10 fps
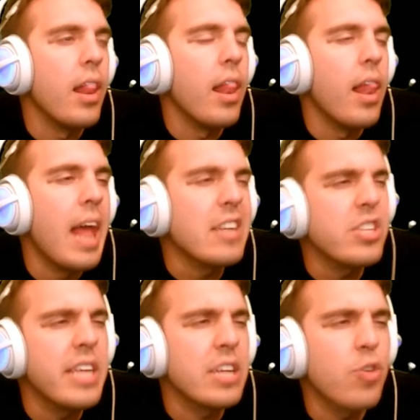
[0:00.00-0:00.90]

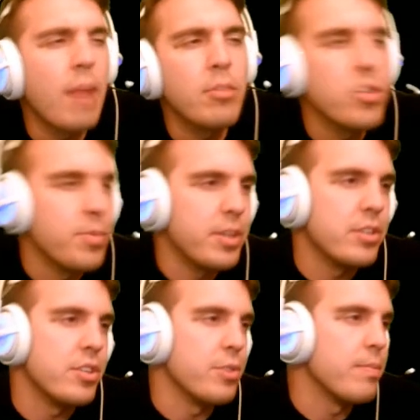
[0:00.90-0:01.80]
Actually, yeah, tri-brush would be good
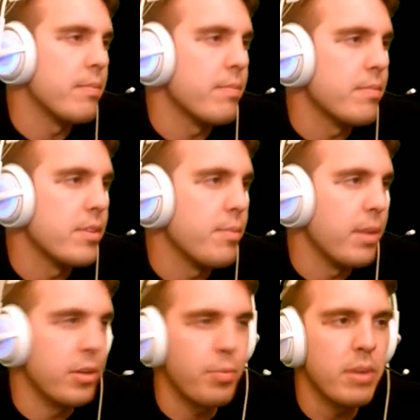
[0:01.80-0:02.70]
too.
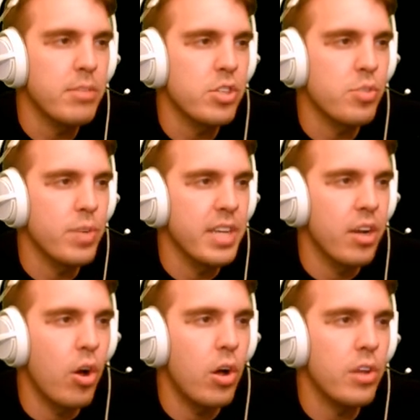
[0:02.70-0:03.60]
But you pretty much just want to get
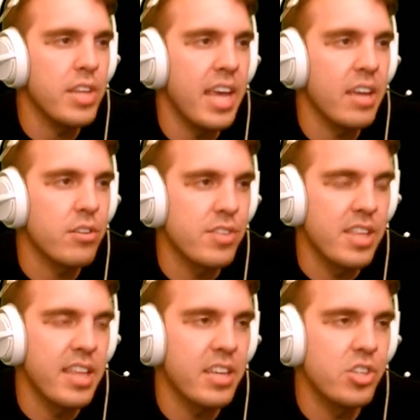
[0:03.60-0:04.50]
all the angles that
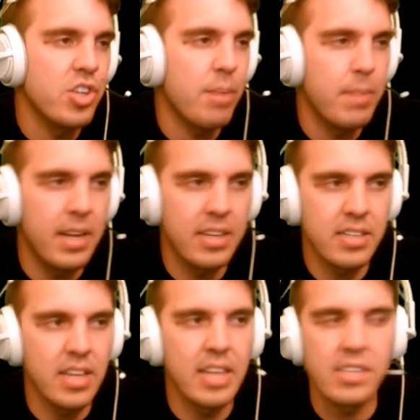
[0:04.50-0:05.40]
they can jump in
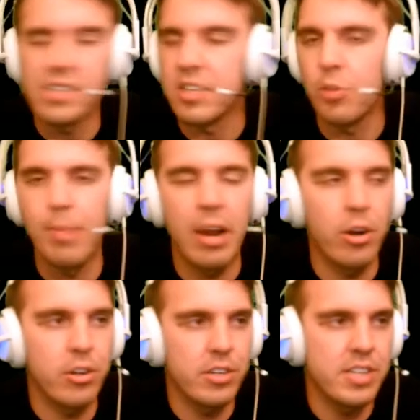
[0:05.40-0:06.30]
and steal
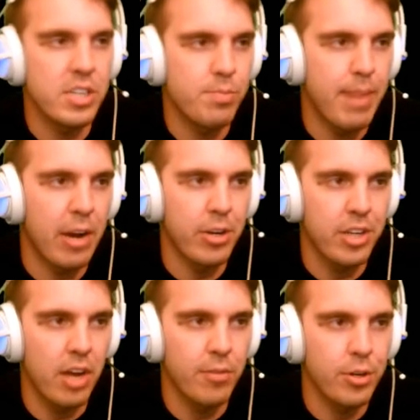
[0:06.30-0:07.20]
Baron or contest Baron
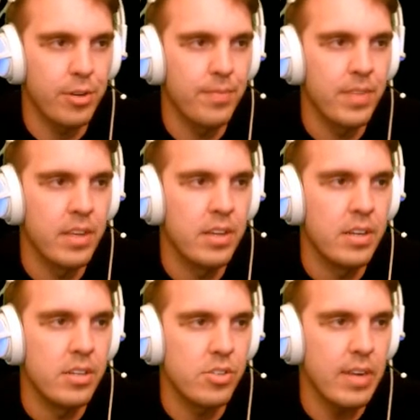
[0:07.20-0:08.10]
covered.
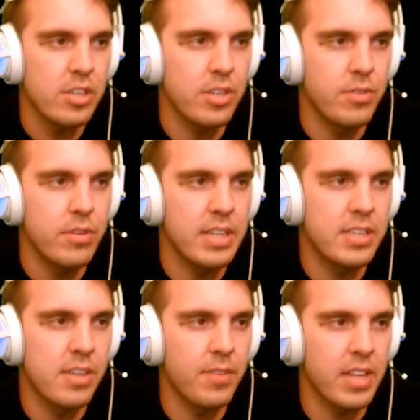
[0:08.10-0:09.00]
So actually, if you did
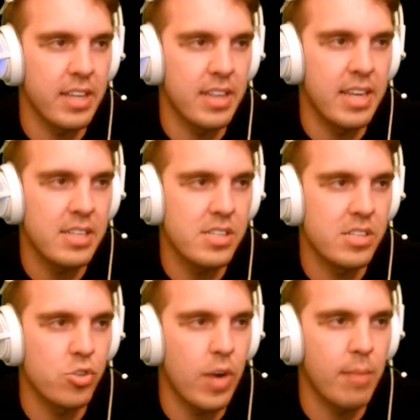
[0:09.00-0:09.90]
something like this and
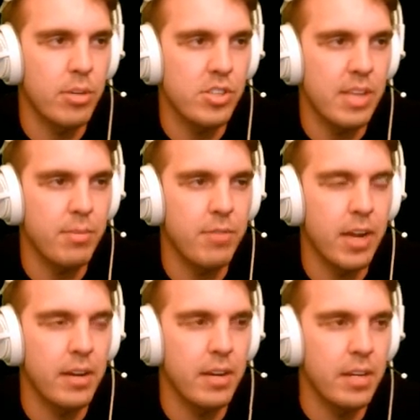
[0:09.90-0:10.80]
tri-brush, that'd be
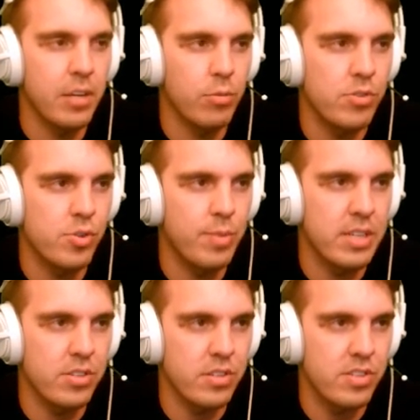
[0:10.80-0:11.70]
fine. Here, we'll zoom in
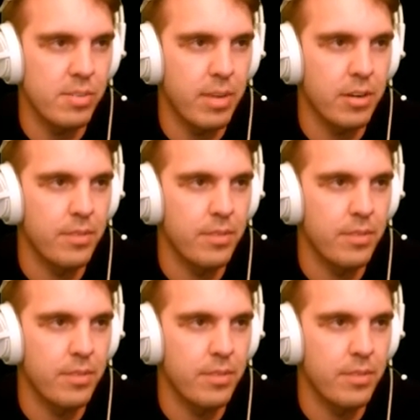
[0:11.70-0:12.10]
so you can see better.